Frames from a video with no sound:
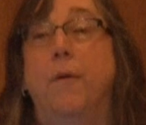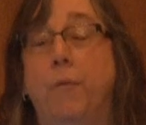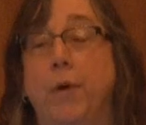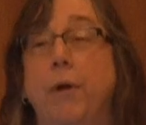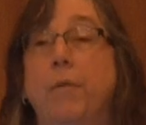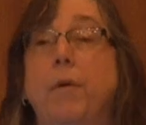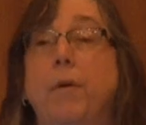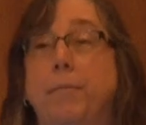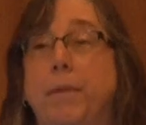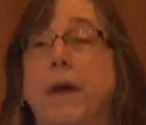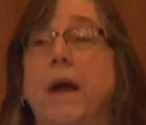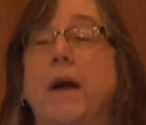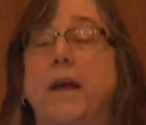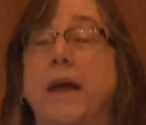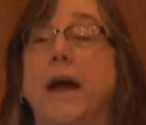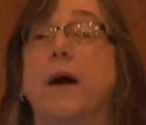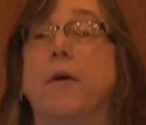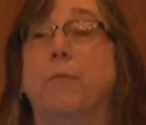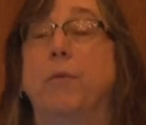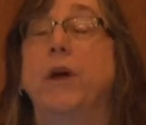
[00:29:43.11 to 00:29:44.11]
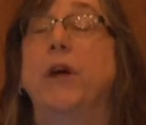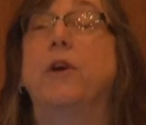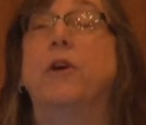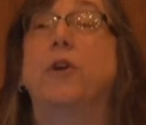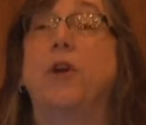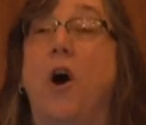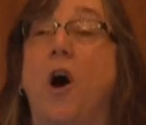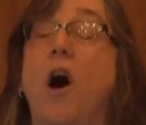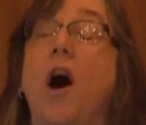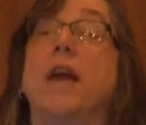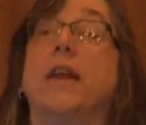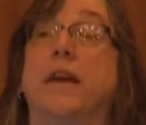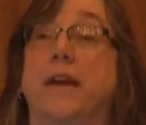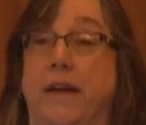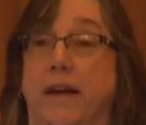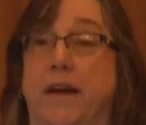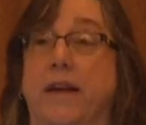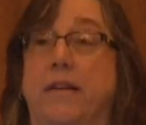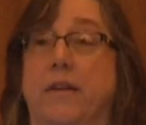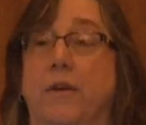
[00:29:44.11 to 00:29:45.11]
We would be, yeah, we could
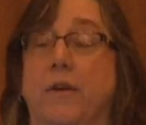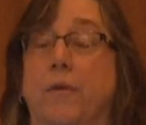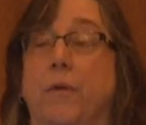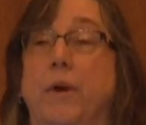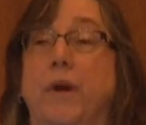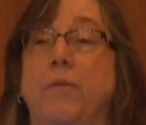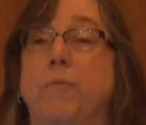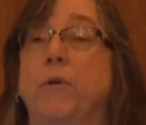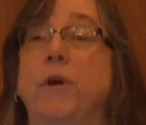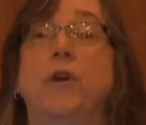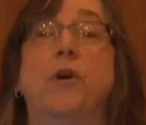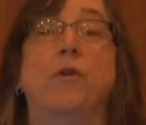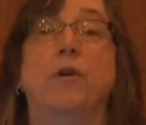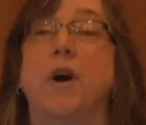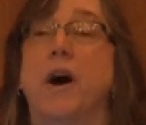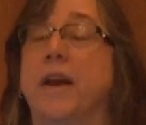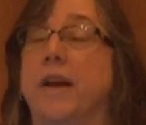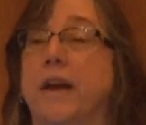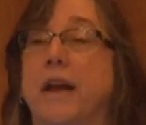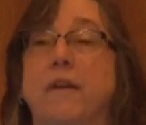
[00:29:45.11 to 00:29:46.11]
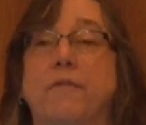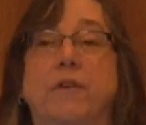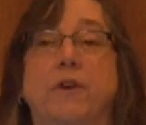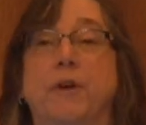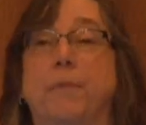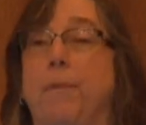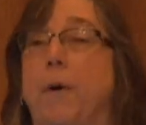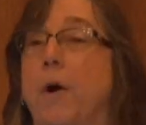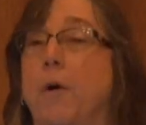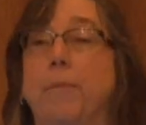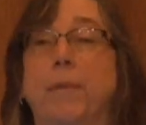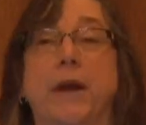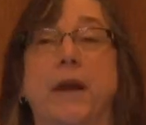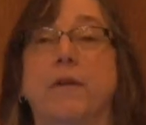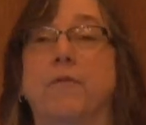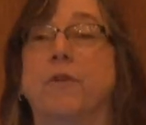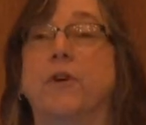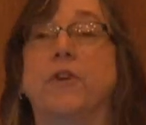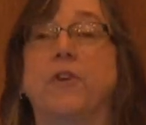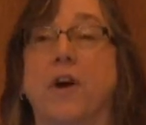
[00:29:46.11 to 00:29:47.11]
audit it. We don't audit every department
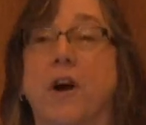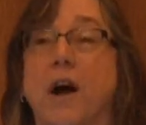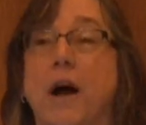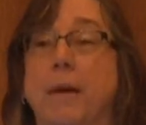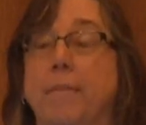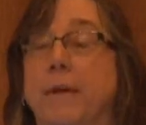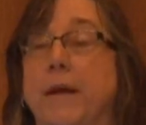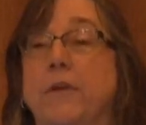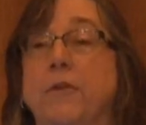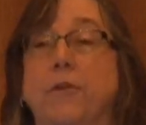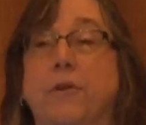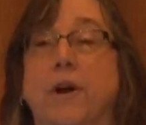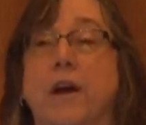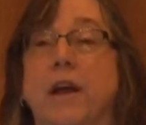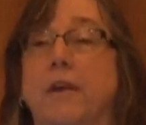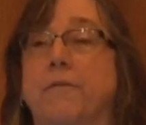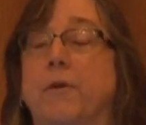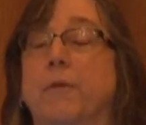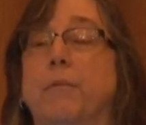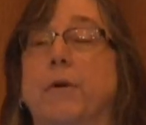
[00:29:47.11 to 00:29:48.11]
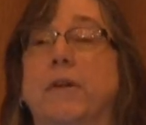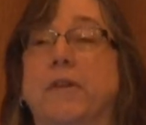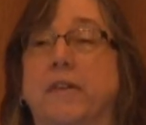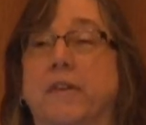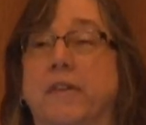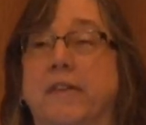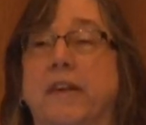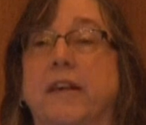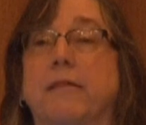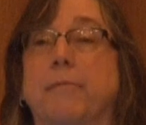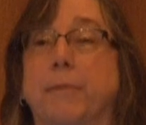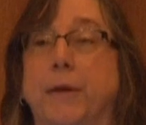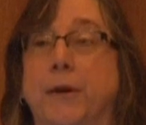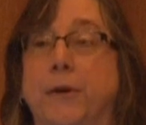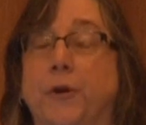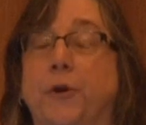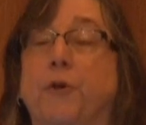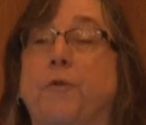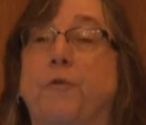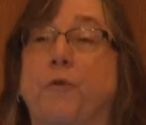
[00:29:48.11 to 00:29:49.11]
every time. They do kind of a risk assessment
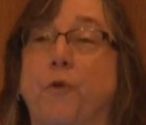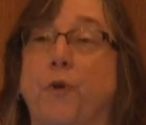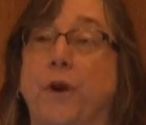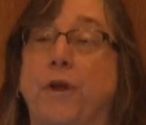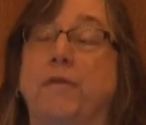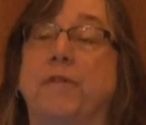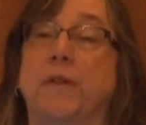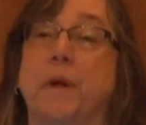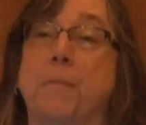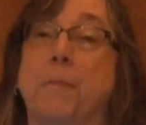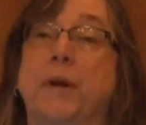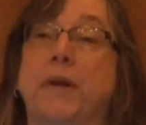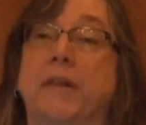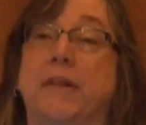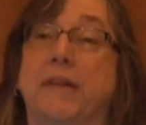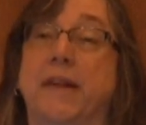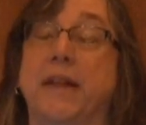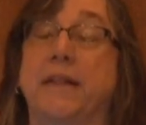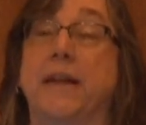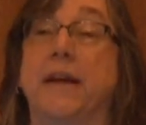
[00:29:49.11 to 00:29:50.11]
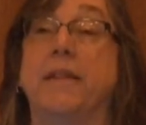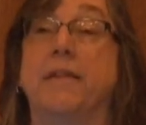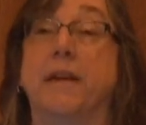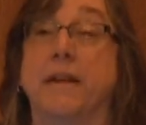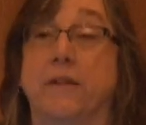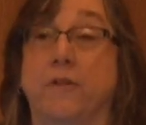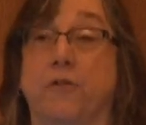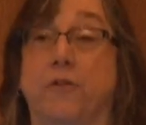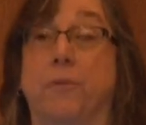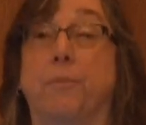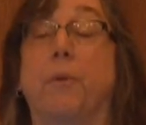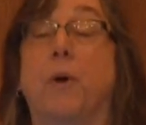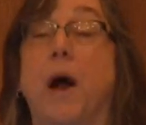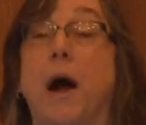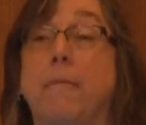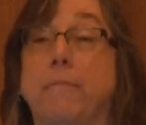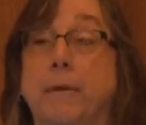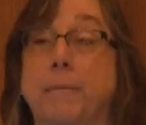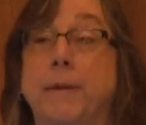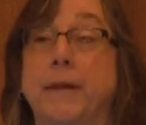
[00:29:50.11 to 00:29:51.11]
and look for it. If someone has said they think there's a
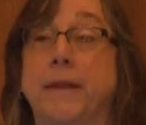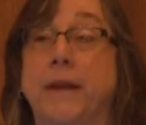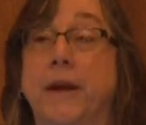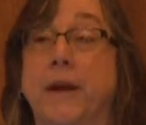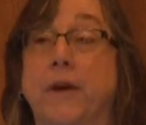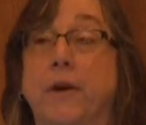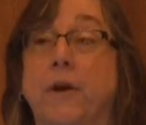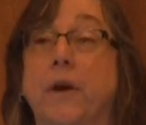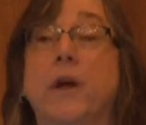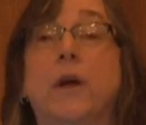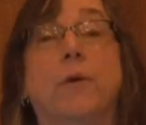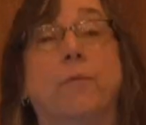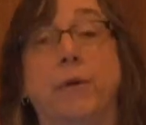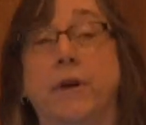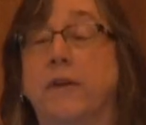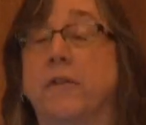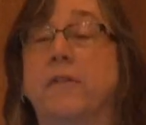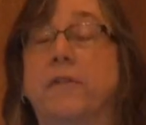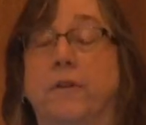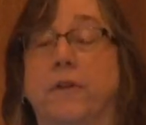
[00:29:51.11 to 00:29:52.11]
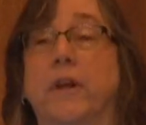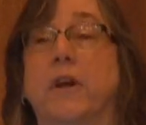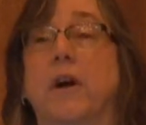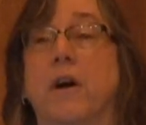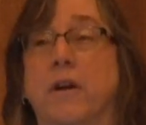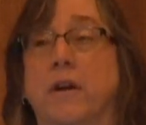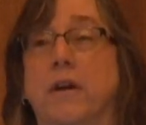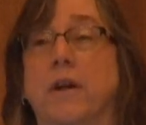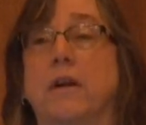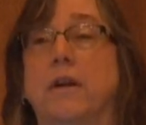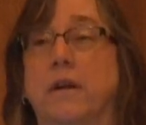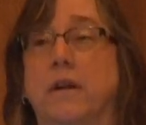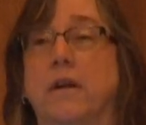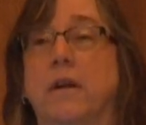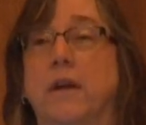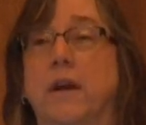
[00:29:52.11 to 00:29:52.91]
problem in there, we can certainly audit it.